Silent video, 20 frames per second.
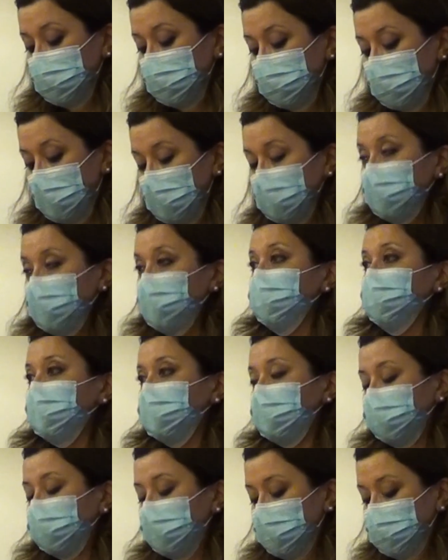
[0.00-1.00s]
land
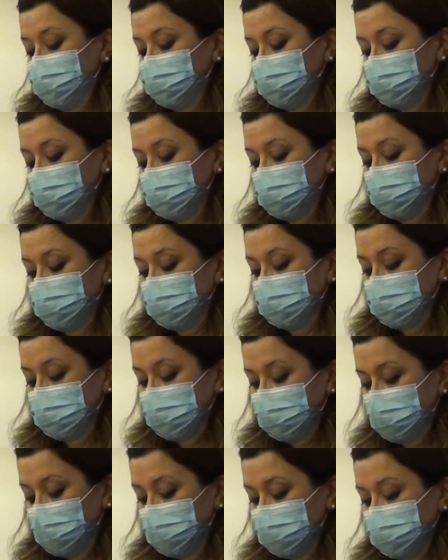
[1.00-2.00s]
use changes such as
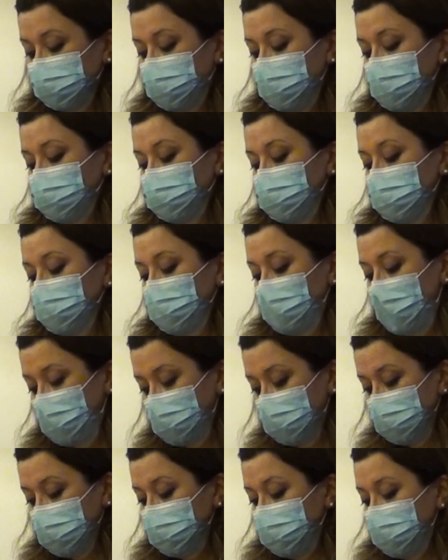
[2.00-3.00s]
deforestation,
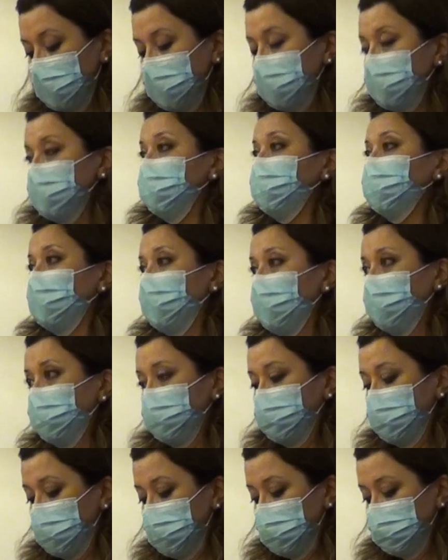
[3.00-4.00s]
wetland drainage,
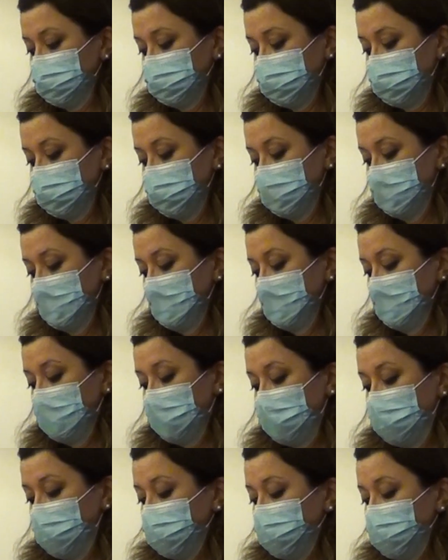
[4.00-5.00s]
overgrazing,
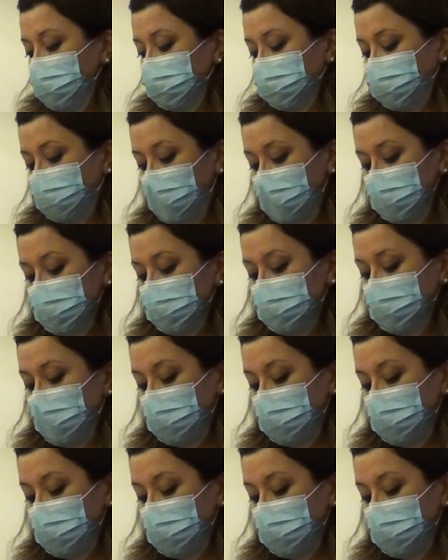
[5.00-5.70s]
all of these threaten